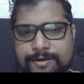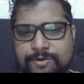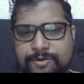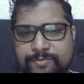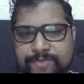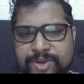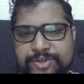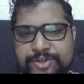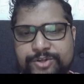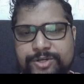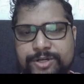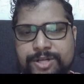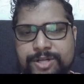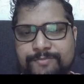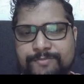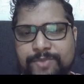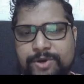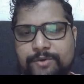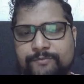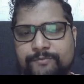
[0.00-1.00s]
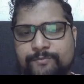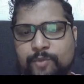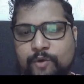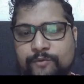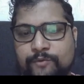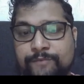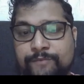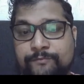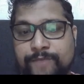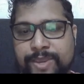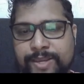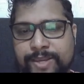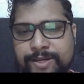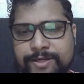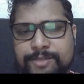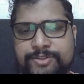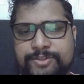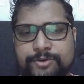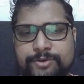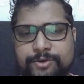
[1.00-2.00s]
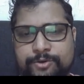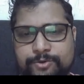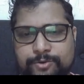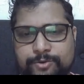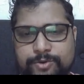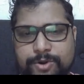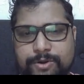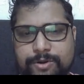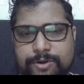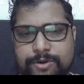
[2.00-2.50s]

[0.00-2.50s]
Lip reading: to measure the number of moving vehicles on road.